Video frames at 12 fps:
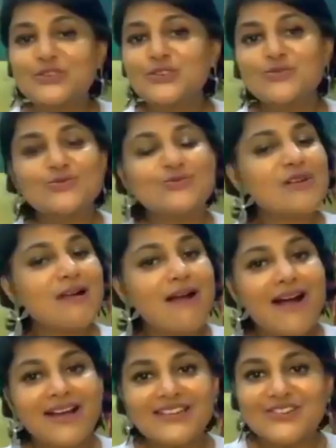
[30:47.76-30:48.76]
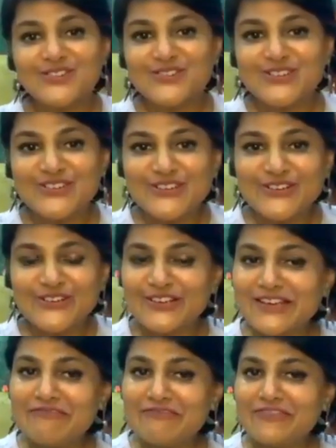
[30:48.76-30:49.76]
you can't
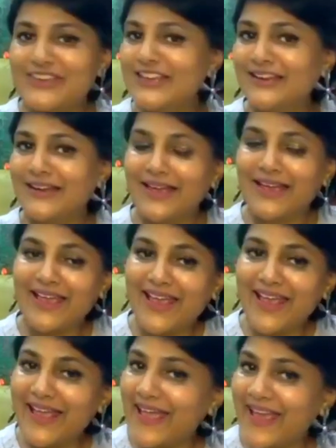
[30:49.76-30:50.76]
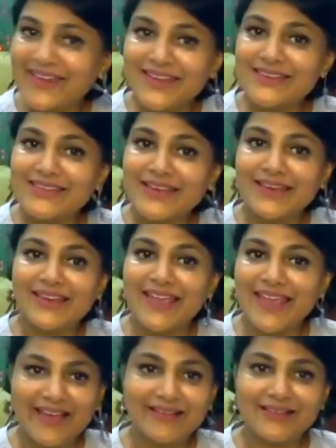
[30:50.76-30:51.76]
really feel anything
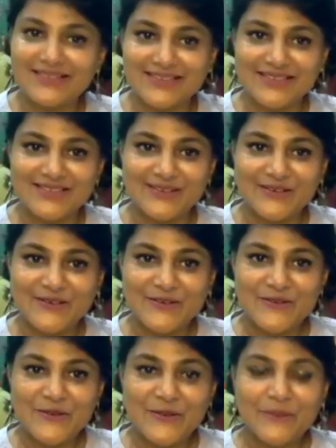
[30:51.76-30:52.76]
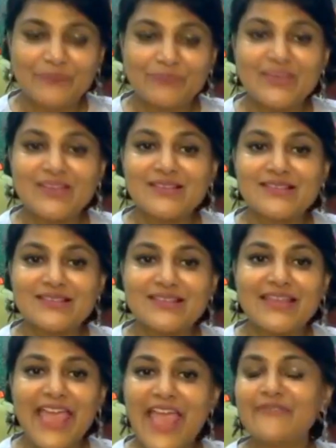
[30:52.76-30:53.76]
else, because
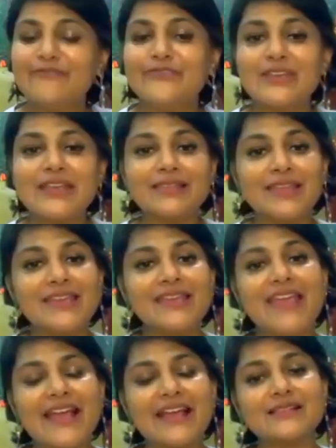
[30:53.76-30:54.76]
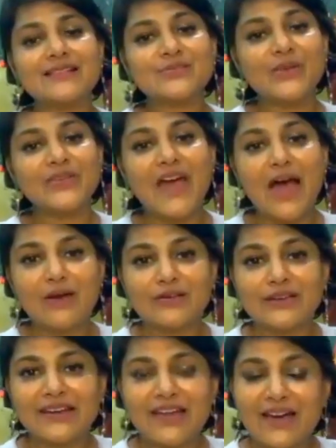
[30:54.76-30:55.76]
everything else
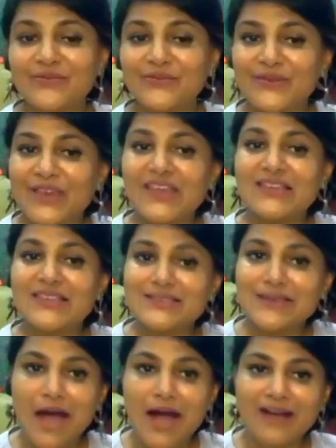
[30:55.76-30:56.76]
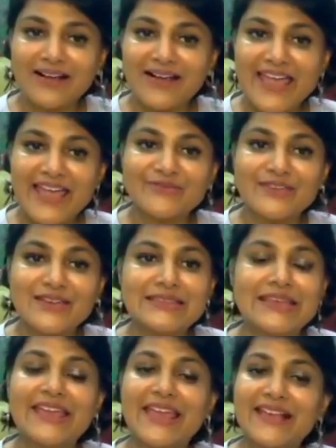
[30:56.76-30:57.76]
without love is dark,
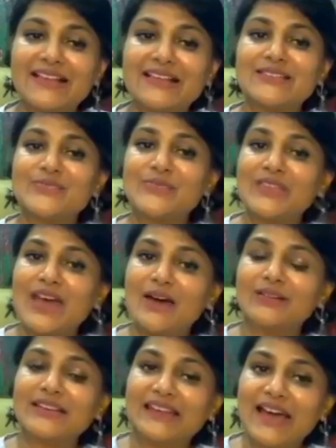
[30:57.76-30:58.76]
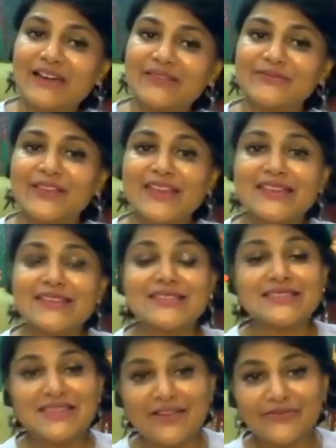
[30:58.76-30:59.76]
everything else without love is
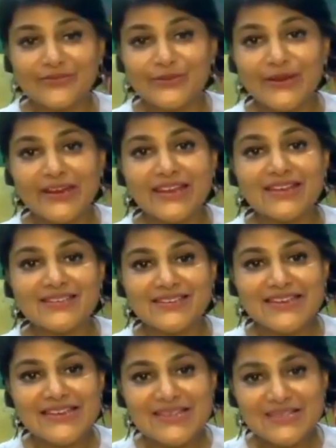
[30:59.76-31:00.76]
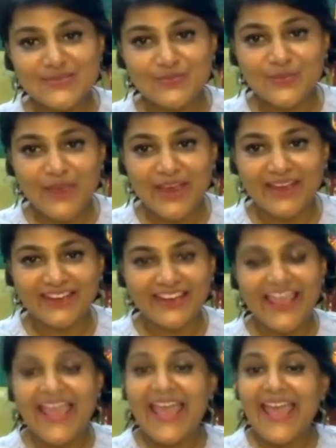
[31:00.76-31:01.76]
suffering, it is pain.
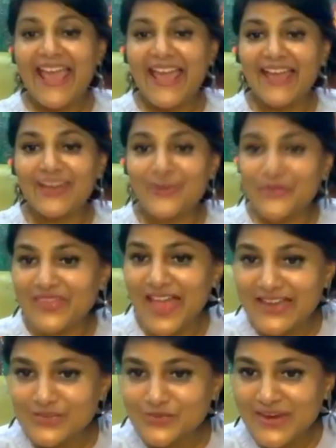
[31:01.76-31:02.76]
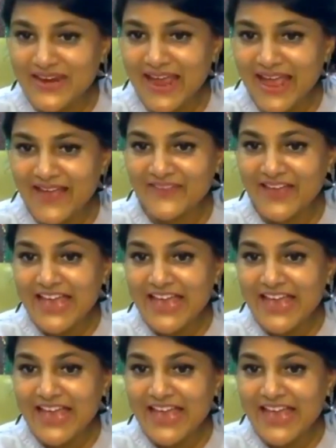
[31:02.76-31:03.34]
And on that we have